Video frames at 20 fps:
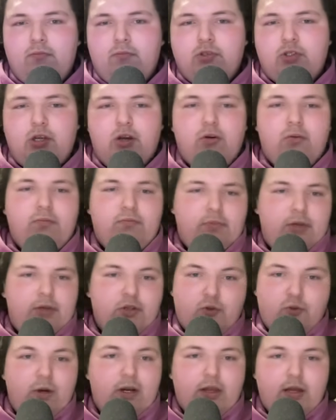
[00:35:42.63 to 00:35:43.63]
So
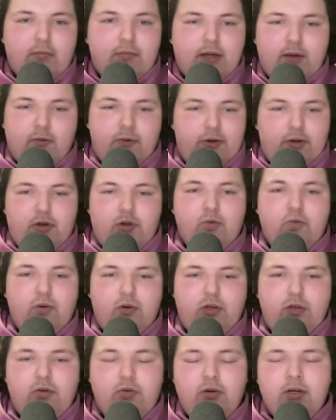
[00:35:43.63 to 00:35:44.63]
this was one of them, like where
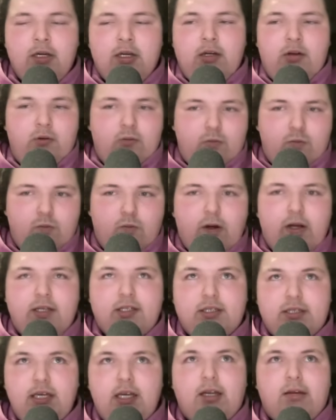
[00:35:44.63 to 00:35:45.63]
you want
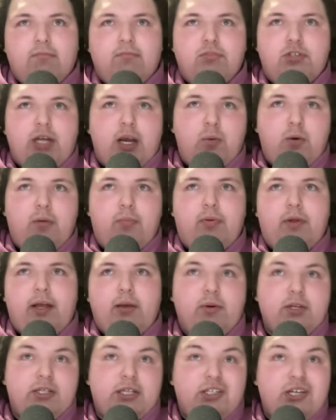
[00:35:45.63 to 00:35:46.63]
to see Jay Will play.
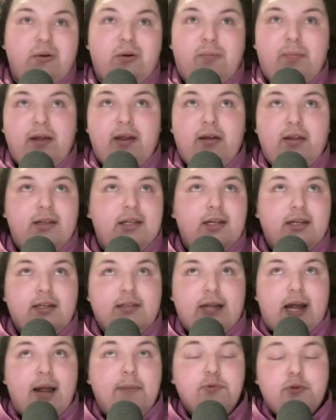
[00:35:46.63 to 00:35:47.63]
You want to see Jay Will play
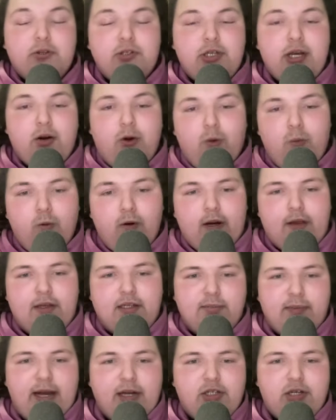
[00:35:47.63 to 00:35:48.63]
at times with Chet Holmgren in
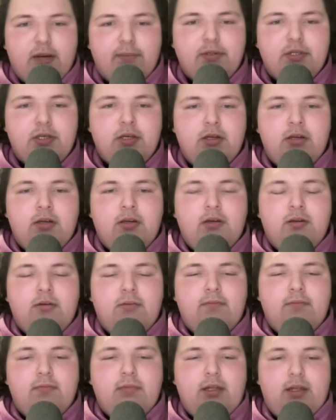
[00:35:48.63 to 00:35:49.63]
these matchups.
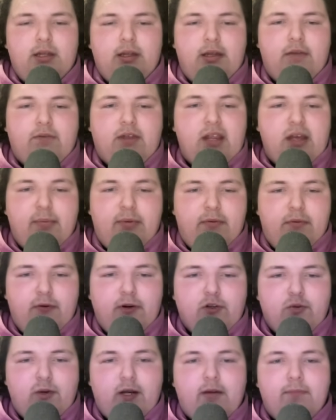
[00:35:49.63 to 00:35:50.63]
And they've done that before
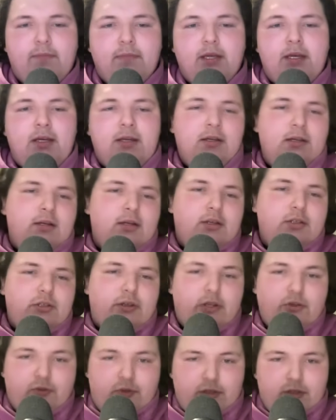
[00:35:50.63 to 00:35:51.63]
as well. So
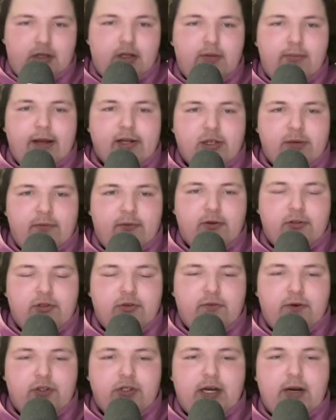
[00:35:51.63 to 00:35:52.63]
this was a good
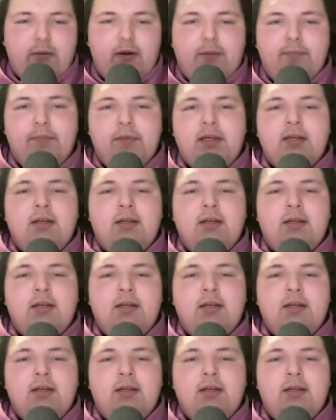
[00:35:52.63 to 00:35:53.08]
matchup for Jay Will.